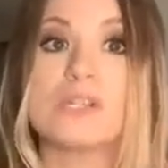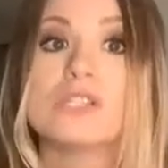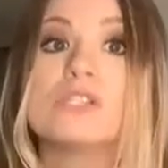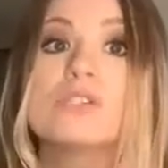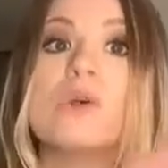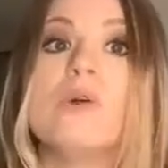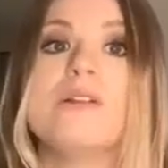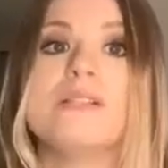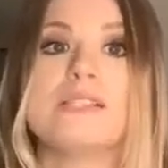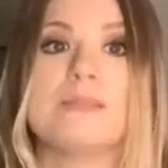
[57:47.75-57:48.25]

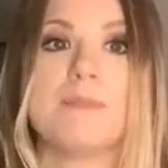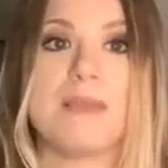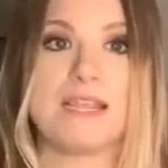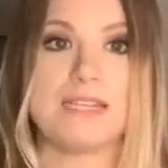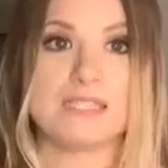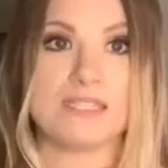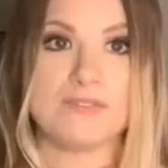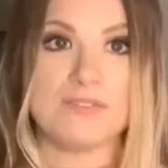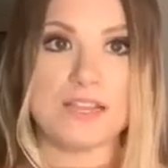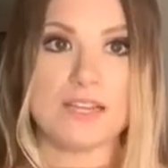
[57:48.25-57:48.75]

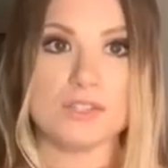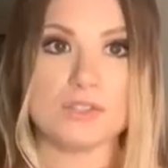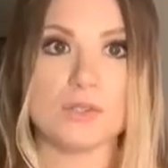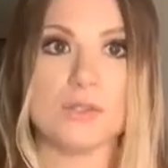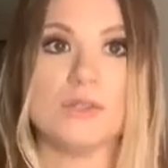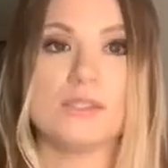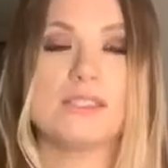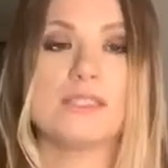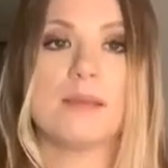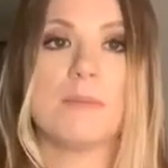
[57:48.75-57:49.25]
Results-based
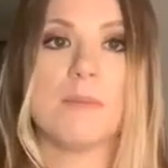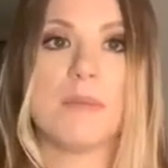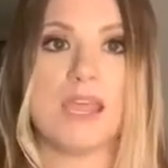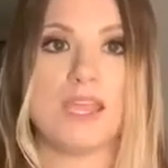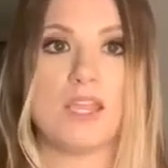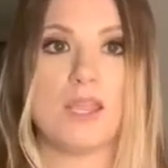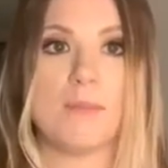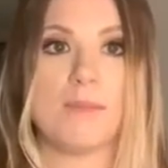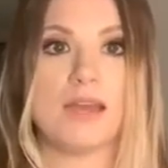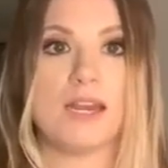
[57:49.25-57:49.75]
facials
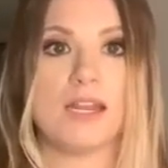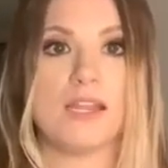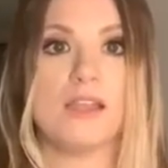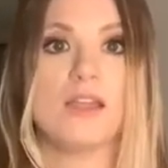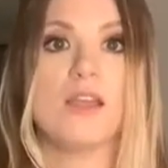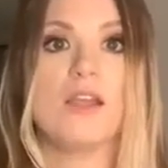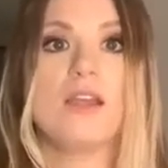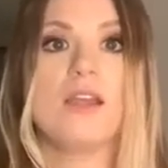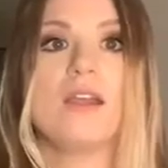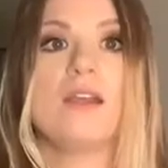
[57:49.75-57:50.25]
make you
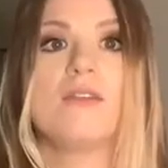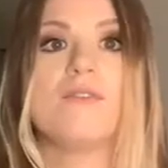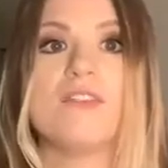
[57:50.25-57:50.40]
money.